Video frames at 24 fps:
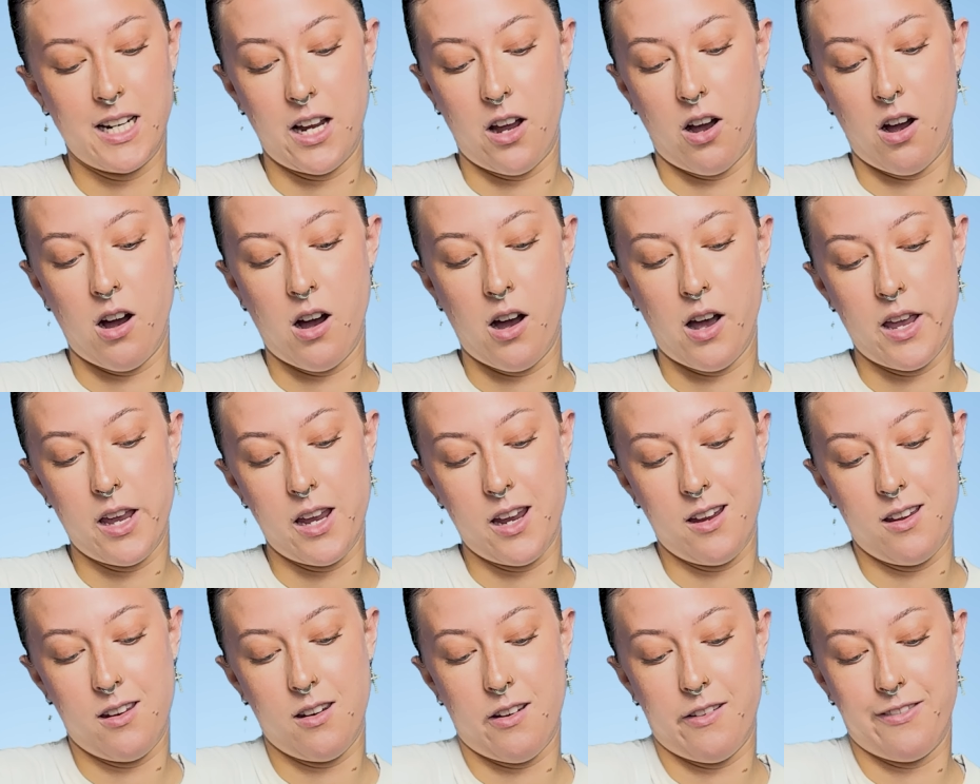high
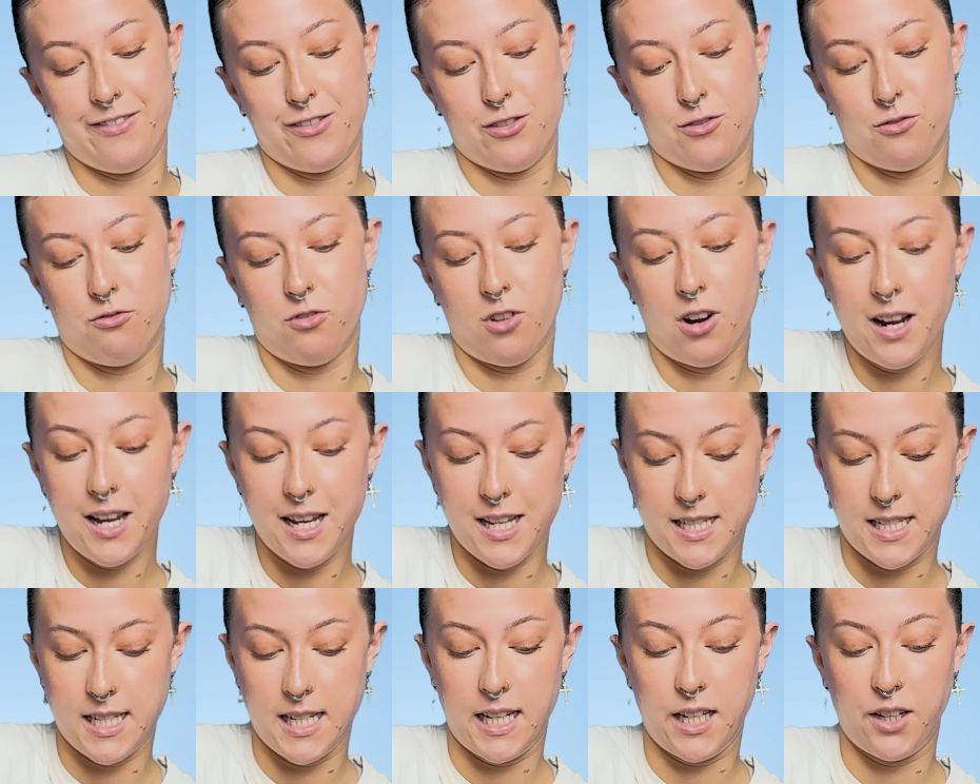in a
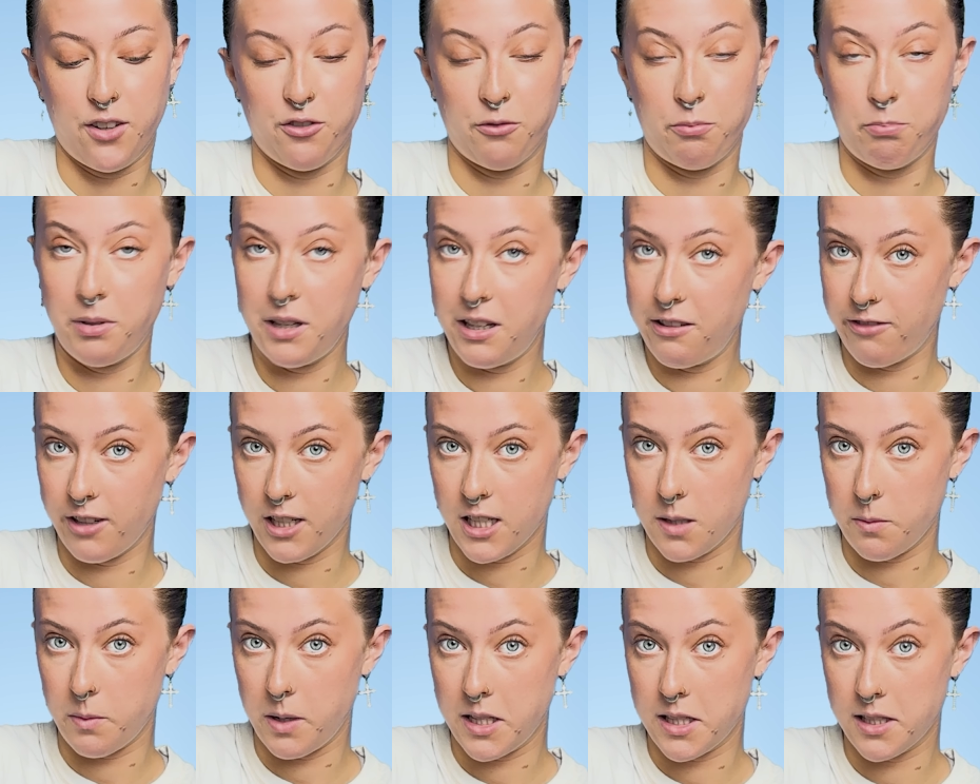variety of B
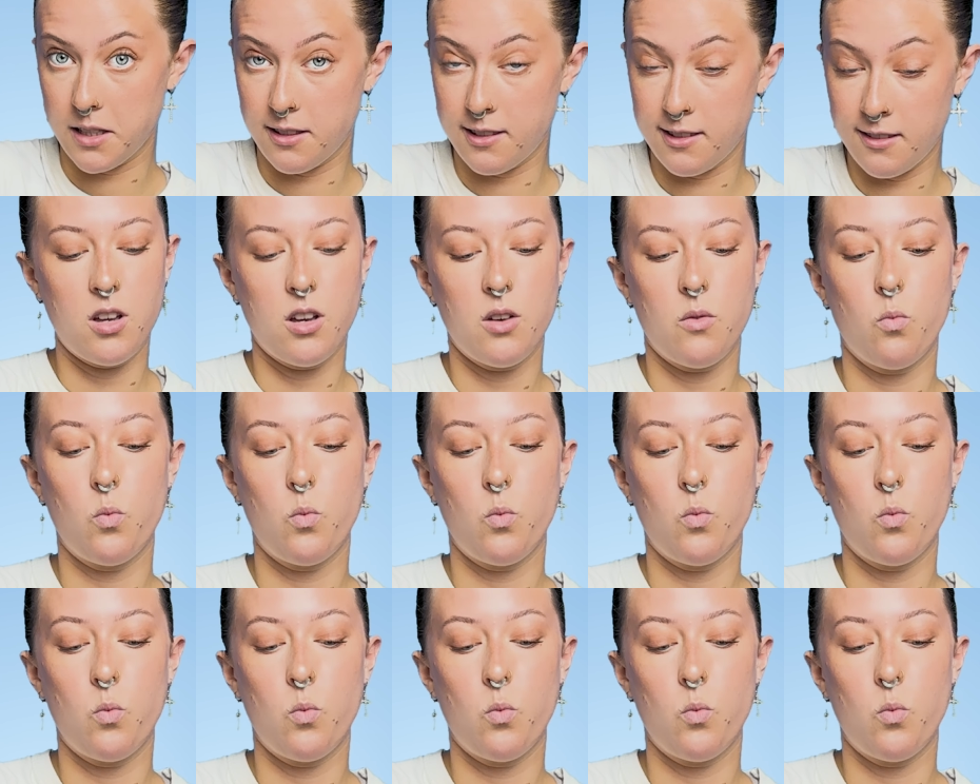vitamins,